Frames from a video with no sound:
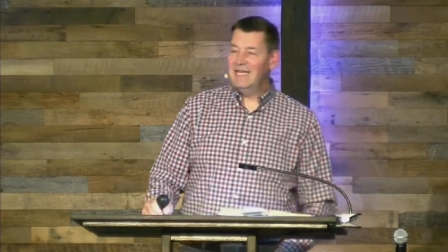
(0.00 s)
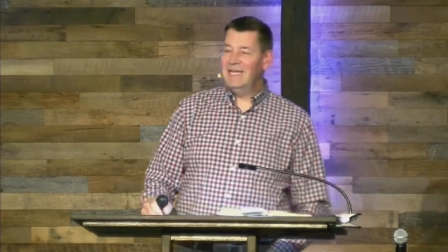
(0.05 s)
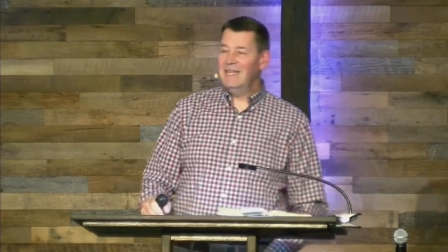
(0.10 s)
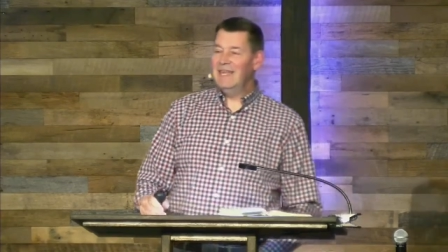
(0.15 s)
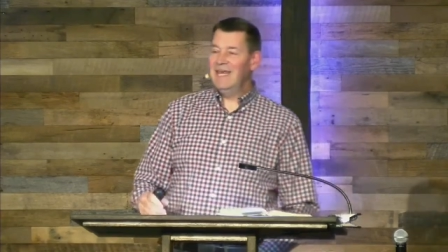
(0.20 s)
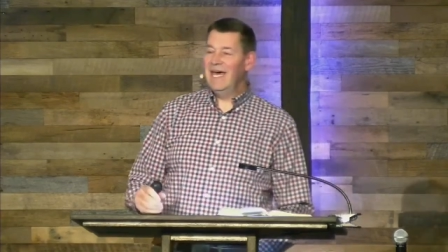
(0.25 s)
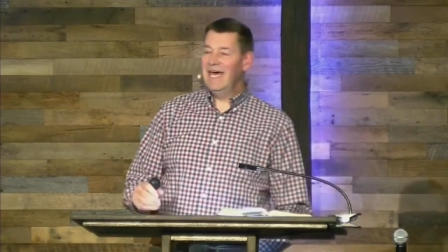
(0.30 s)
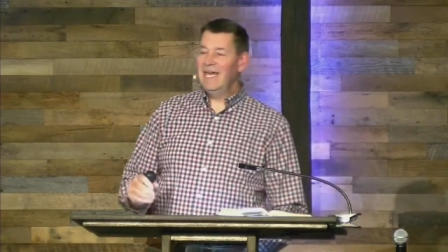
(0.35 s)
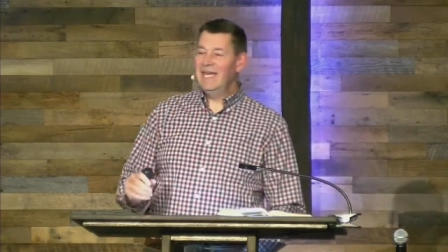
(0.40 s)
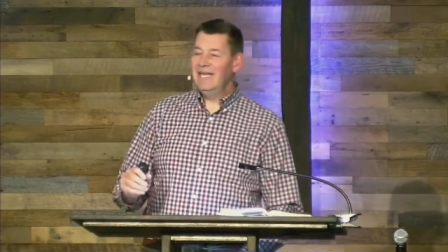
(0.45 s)

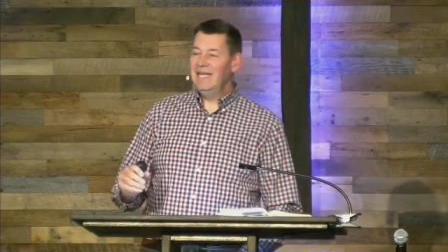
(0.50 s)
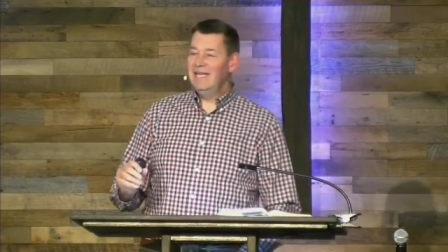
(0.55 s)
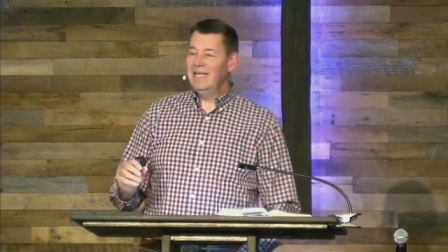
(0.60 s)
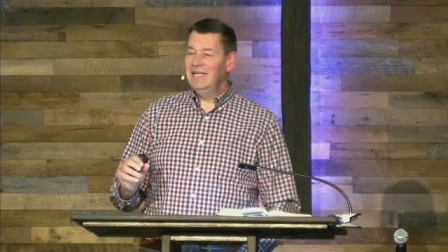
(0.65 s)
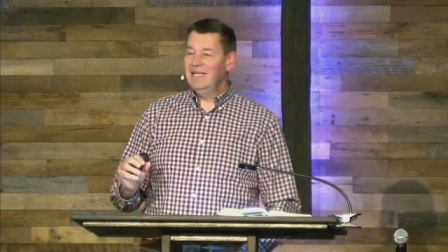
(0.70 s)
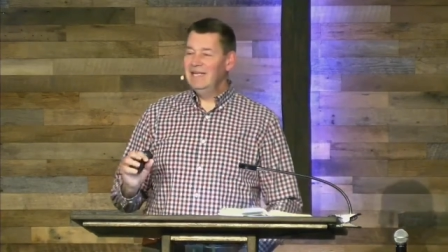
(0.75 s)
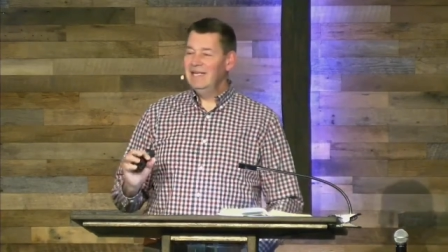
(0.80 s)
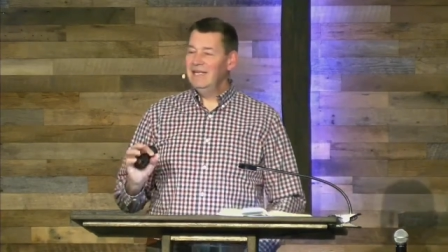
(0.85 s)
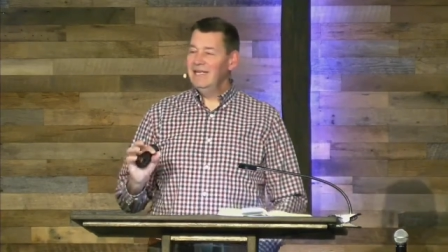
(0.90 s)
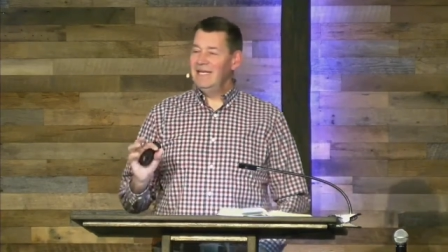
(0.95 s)
that
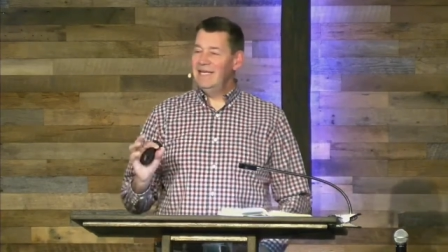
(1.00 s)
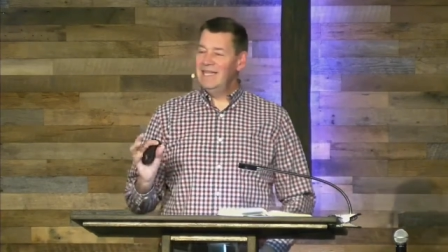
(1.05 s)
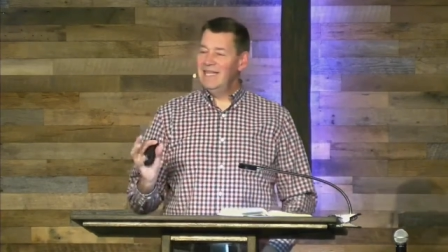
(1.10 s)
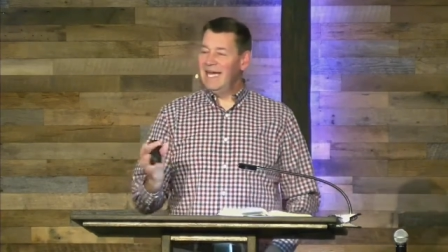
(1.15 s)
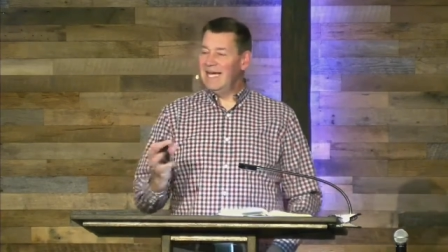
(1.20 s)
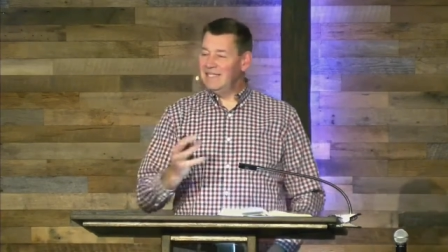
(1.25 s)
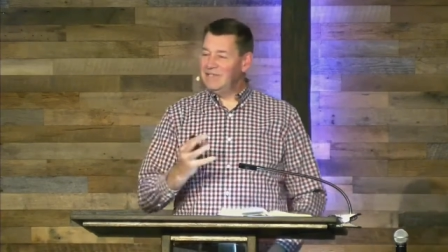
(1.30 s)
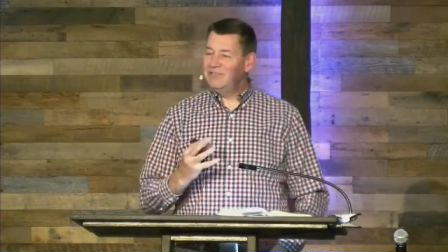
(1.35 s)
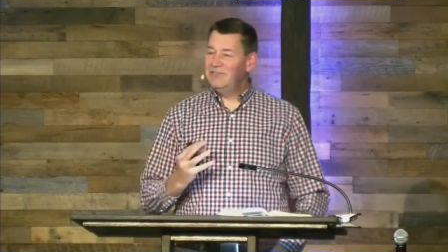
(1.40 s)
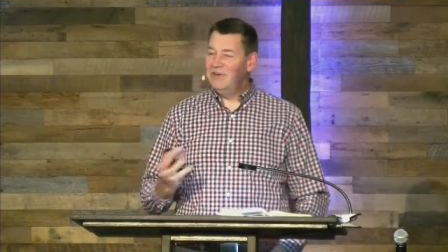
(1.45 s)
in
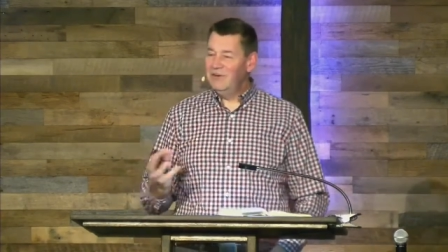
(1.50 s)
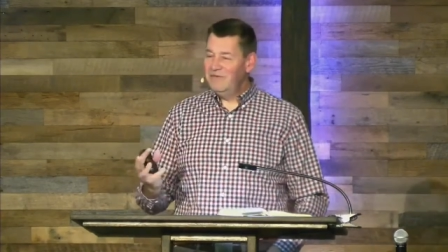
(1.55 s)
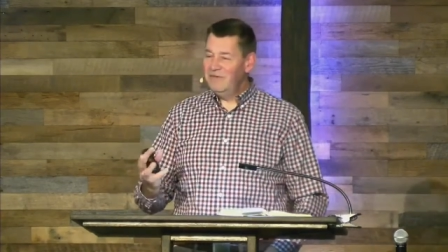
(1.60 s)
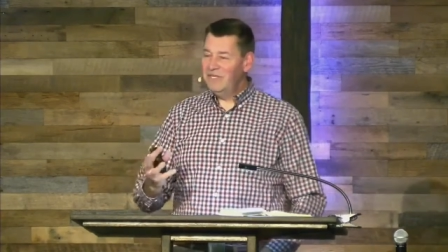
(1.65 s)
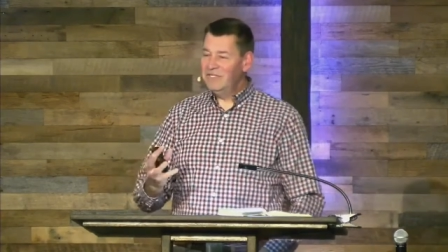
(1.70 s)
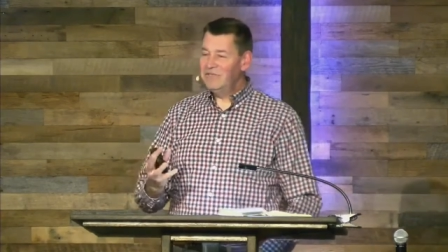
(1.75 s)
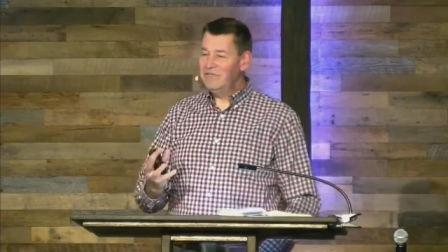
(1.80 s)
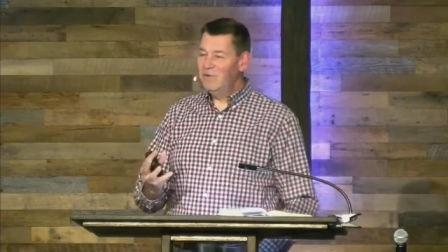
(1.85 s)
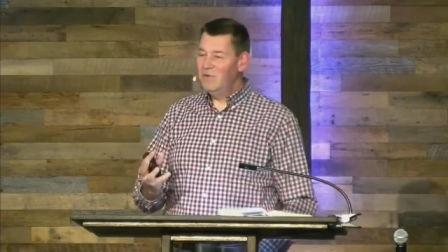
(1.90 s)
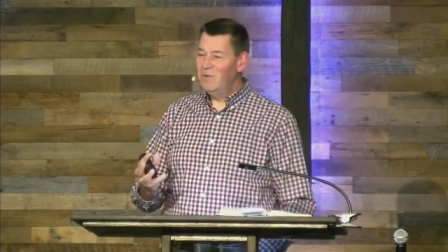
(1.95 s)
that
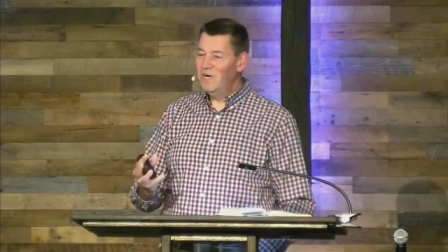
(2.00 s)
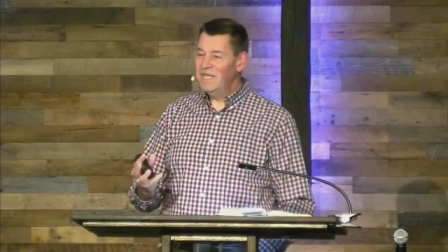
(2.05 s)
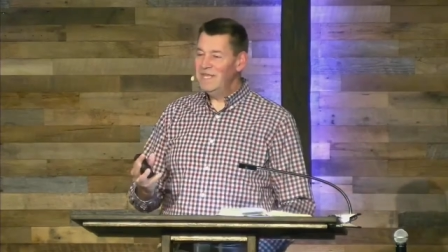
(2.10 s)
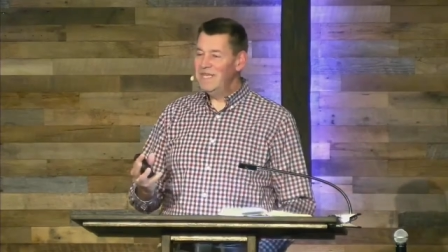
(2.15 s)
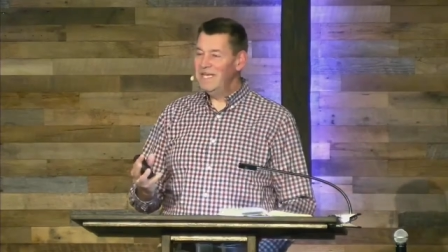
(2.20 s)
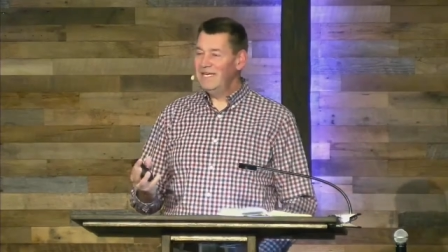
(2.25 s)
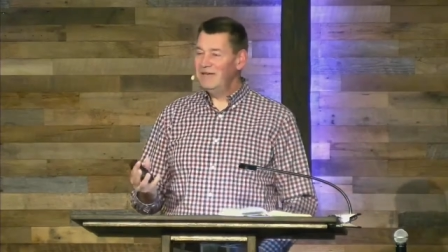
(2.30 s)
service, for one thing,